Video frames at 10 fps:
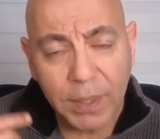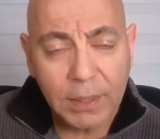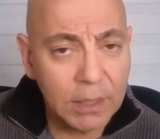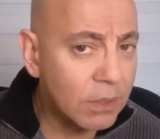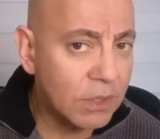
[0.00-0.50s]
and
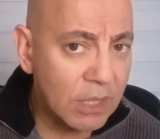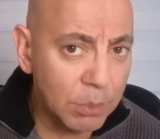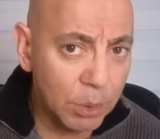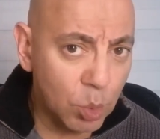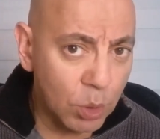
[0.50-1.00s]
there is some
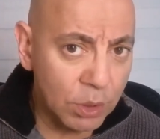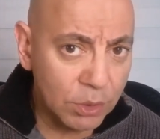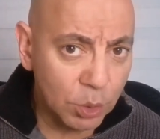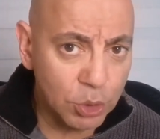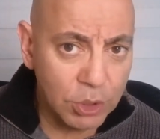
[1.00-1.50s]
reward
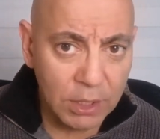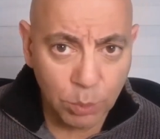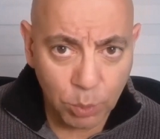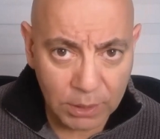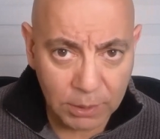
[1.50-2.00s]

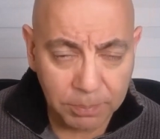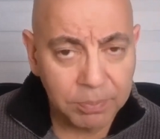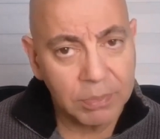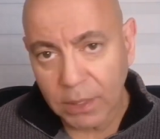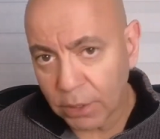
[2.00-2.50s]
associated with it.
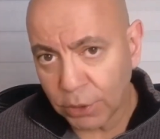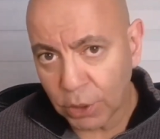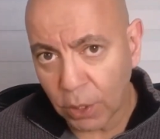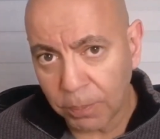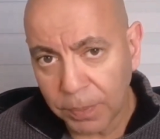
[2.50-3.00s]
There you
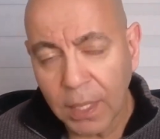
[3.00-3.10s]
go.